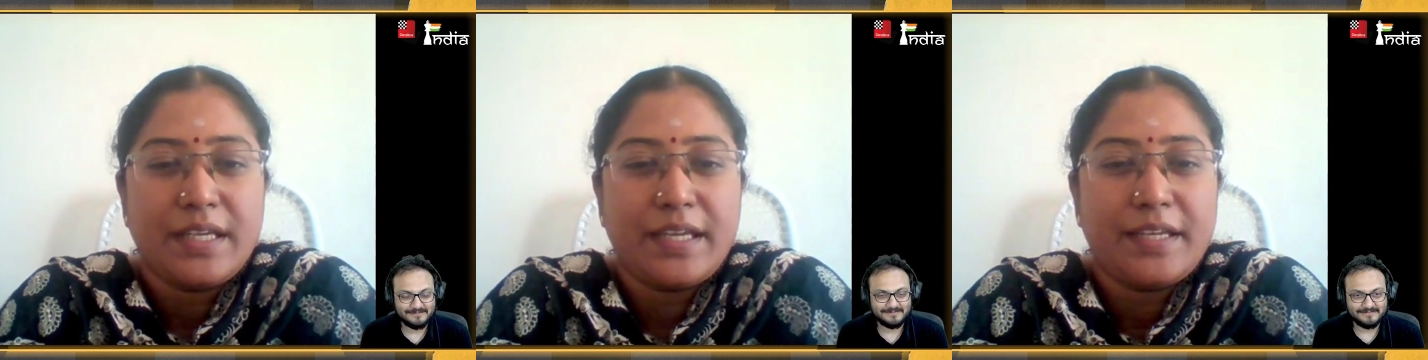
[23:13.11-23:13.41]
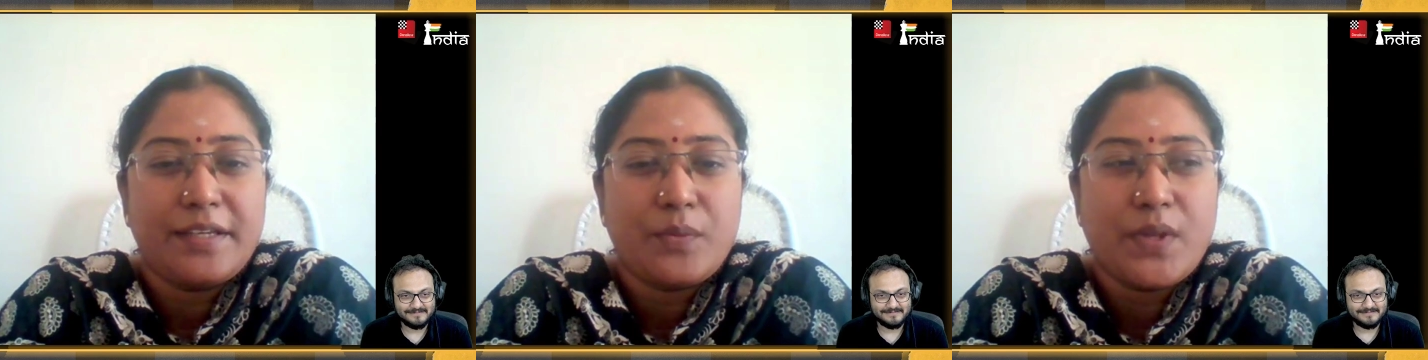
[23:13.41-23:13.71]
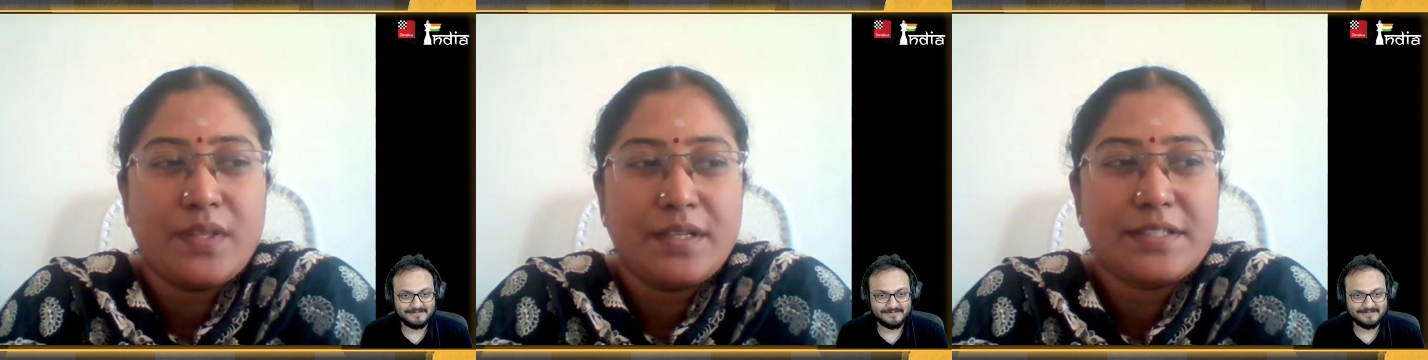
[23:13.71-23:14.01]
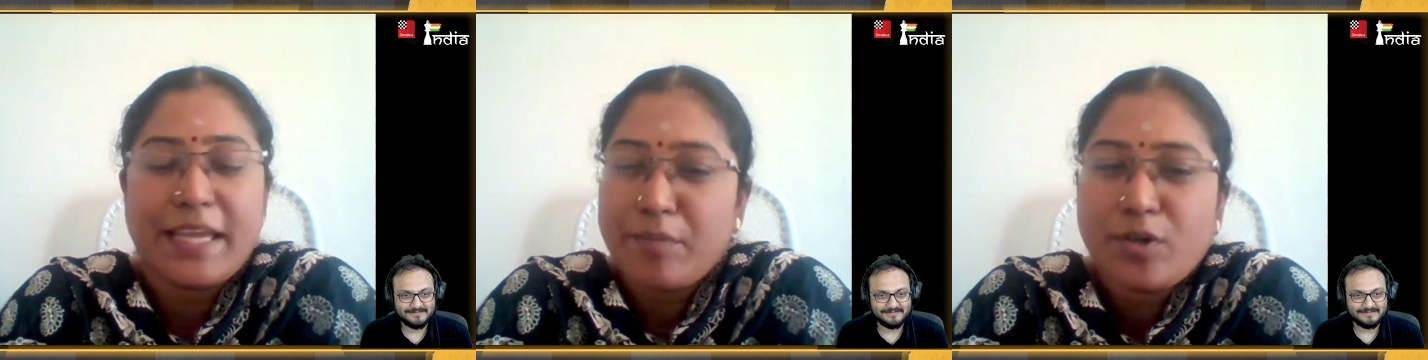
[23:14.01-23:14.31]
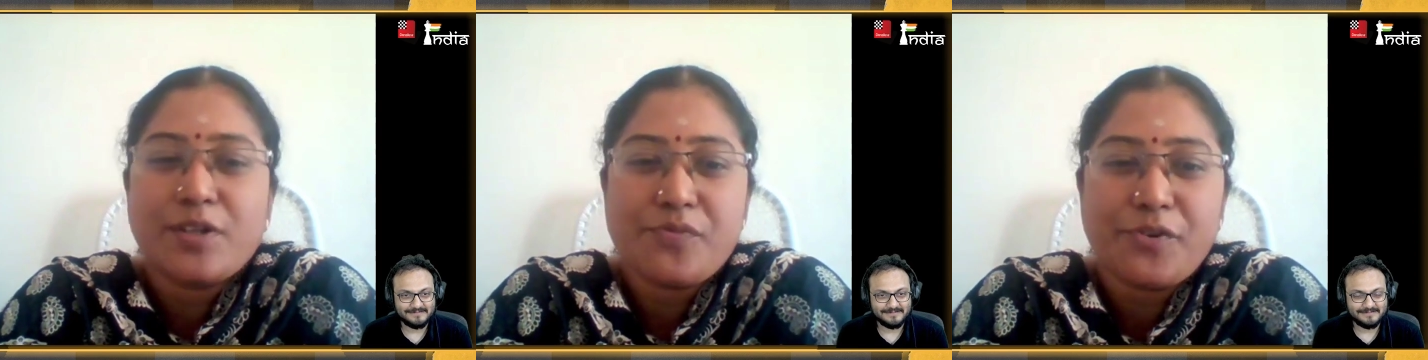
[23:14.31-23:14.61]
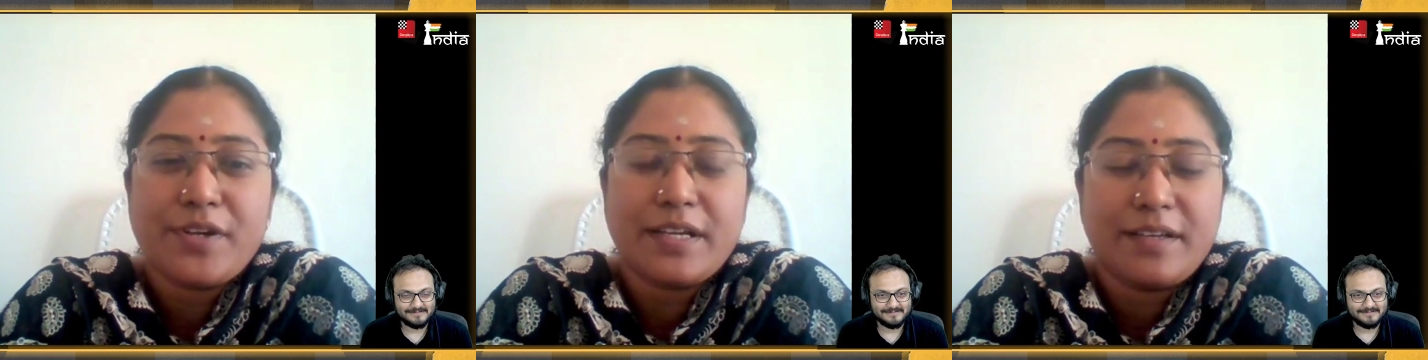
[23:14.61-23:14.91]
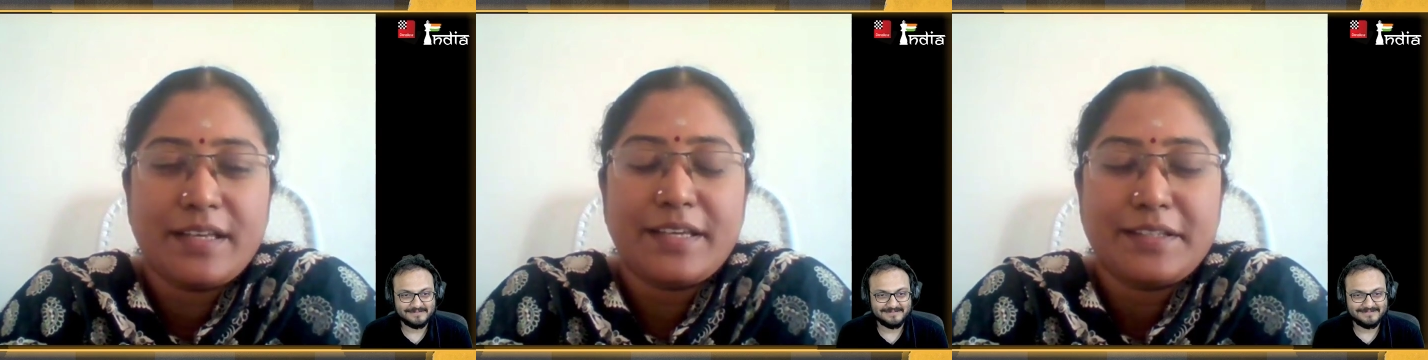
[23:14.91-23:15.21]
Speaker 1: And when the time calls for,
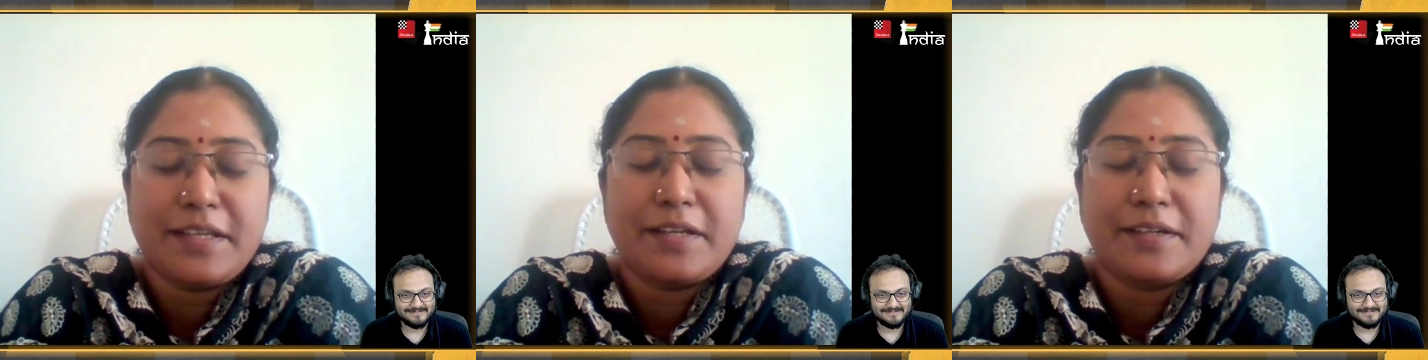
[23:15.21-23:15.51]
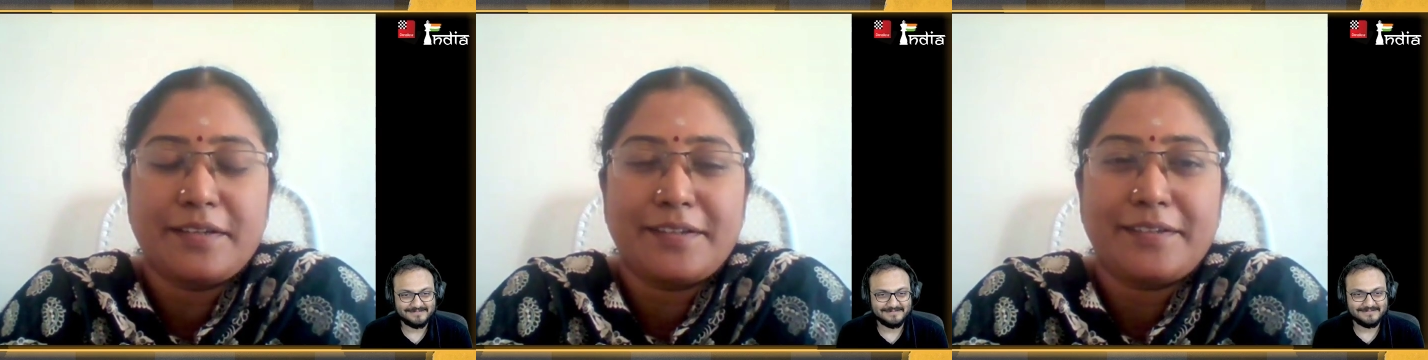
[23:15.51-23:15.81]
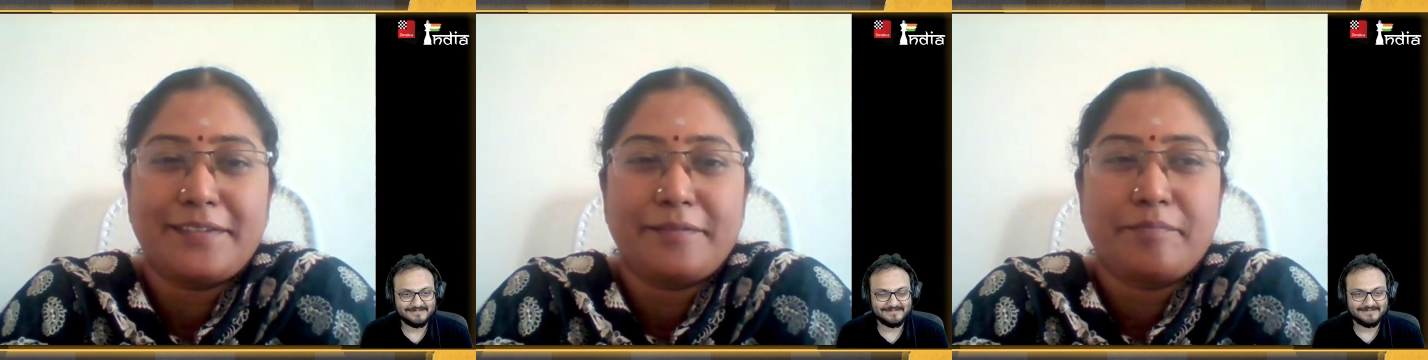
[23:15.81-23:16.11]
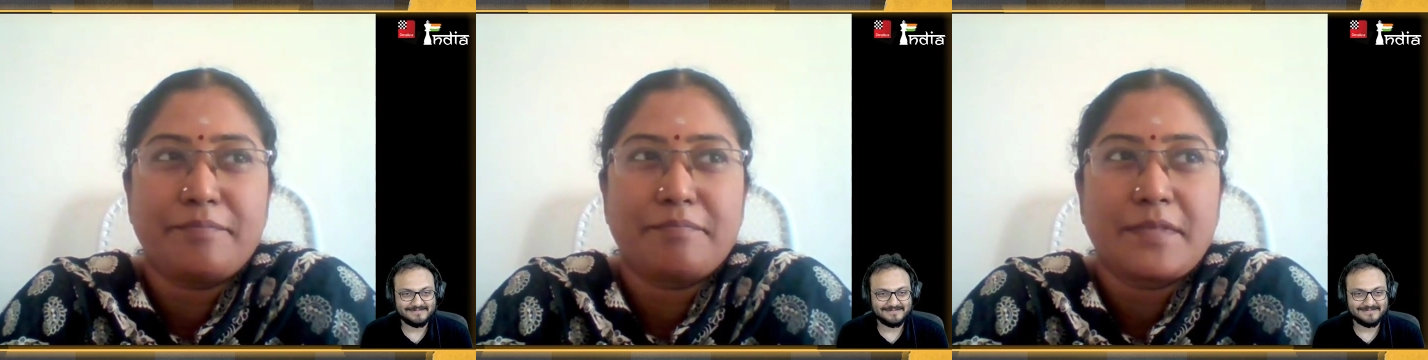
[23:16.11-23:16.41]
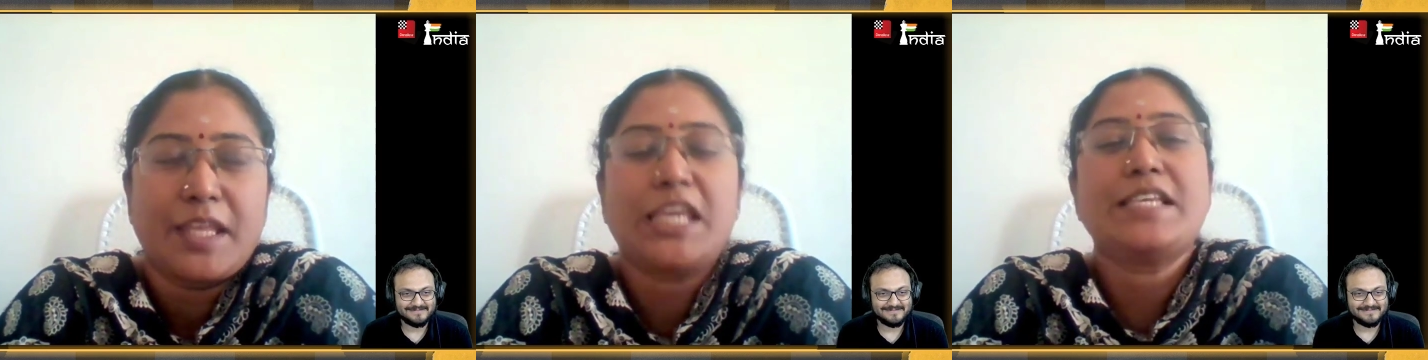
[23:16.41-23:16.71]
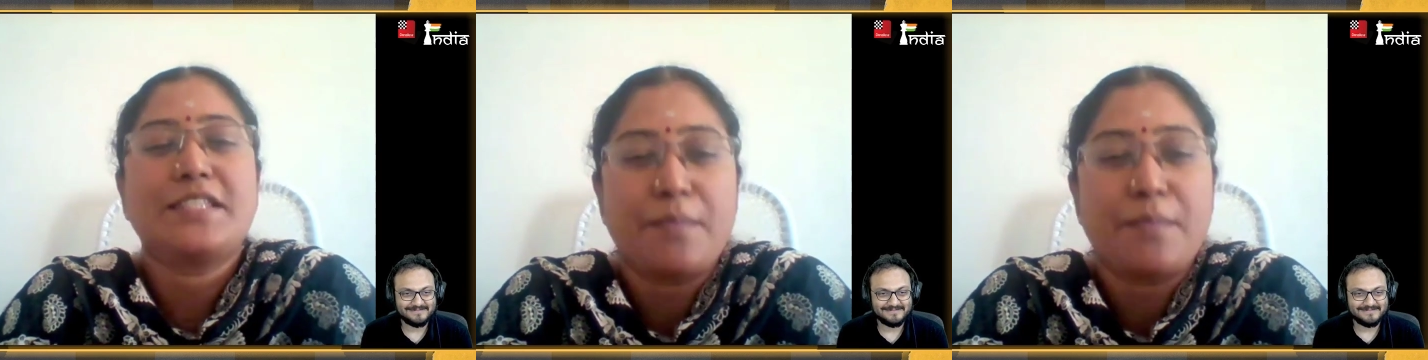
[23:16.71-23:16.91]
I think he's the